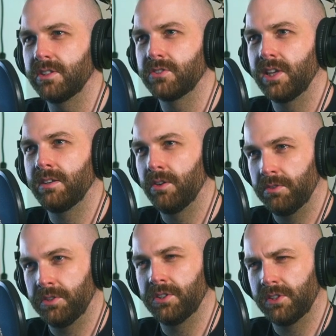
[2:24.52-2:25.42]
it'll take longer
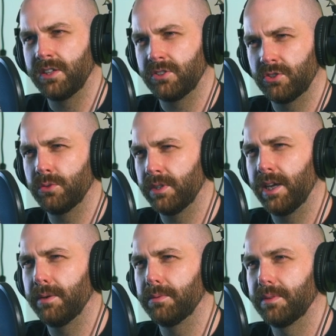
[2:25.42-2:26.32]
than a day to sort
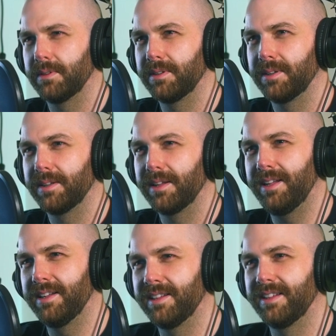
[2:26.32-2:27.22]
that
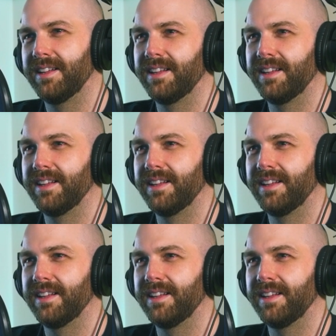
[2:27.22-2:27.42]
out. Are these your